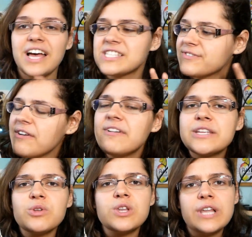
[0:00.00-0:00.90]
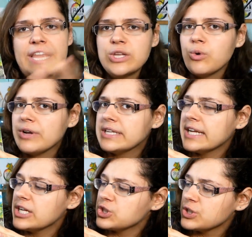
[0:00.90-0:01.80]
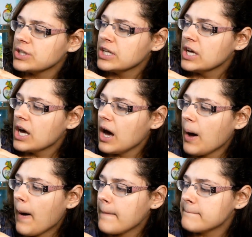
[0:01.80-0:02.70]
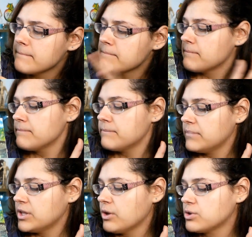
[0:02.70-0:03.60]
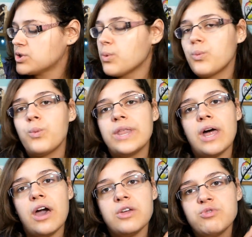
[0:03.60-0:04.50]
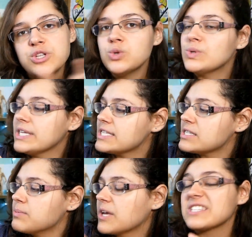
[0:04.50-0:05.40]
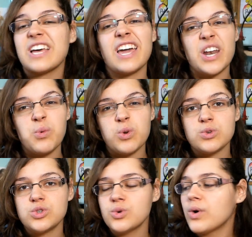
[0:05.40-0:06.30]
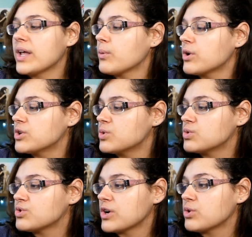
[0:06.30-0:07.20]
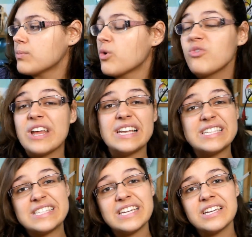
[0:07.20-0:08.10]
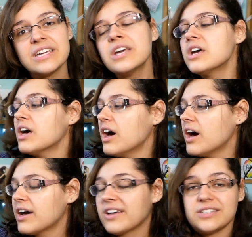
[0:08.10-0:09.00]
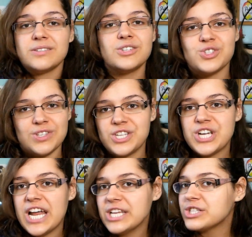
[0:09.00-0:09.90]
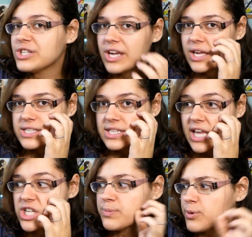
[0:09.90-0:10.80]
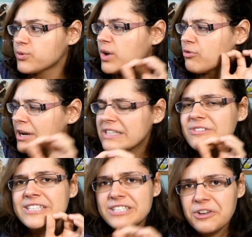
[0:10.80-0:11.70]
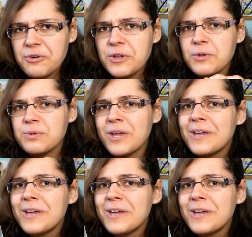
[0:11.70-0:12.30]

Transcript: has very little light orientation. So when I redo this, because I kind of want to do, and I want to try and do it more realistic, because it's just a challenge. It actually proved a very, very difficult